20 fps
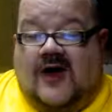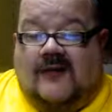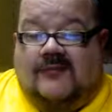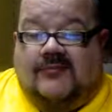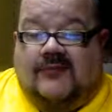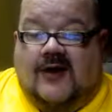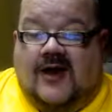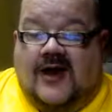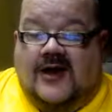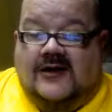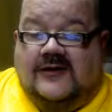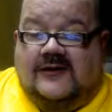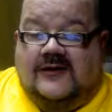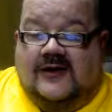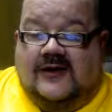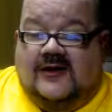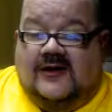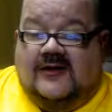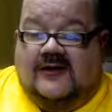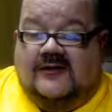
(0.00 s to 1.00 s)
right.
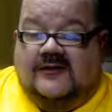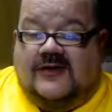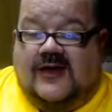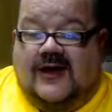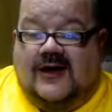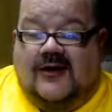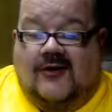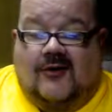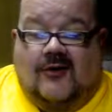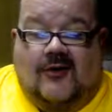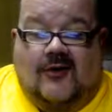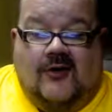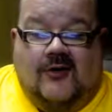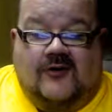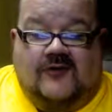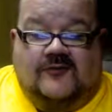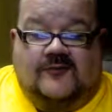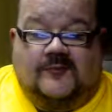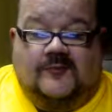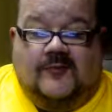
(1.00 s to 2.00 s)
They are
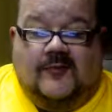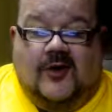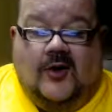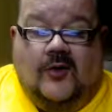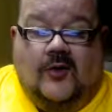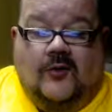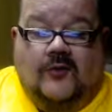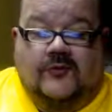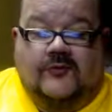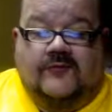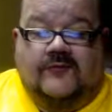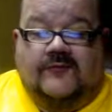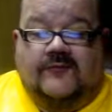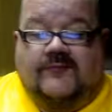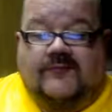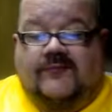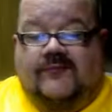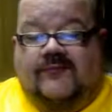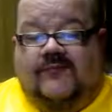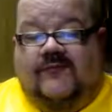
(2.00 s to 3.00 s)
owned
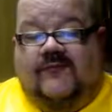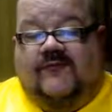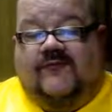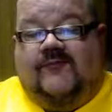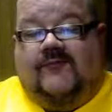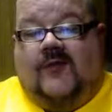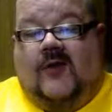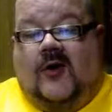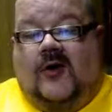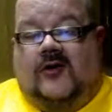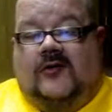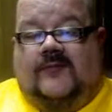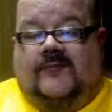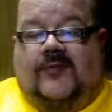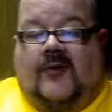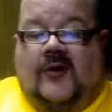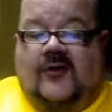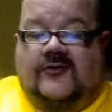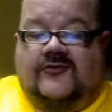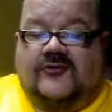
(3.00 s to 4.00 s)
part and
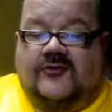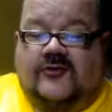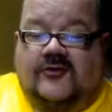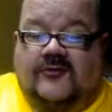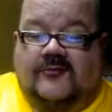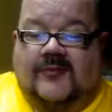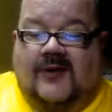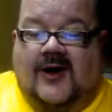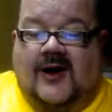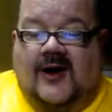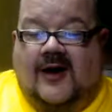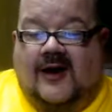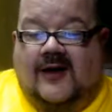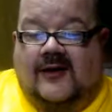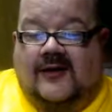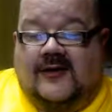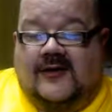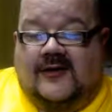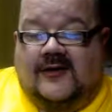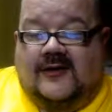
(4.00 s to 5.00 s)
parcel by,
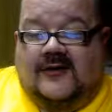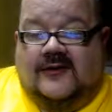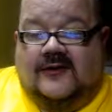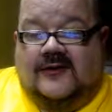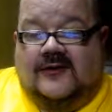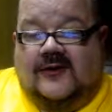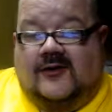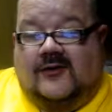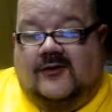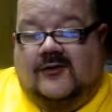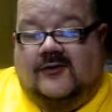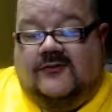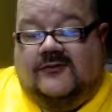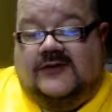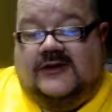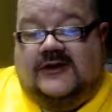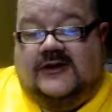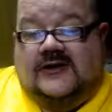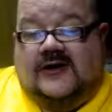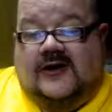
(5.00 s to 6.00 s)

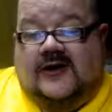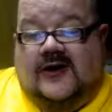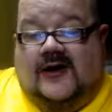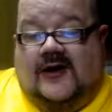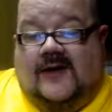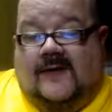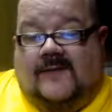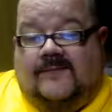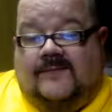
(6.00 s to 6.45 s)
the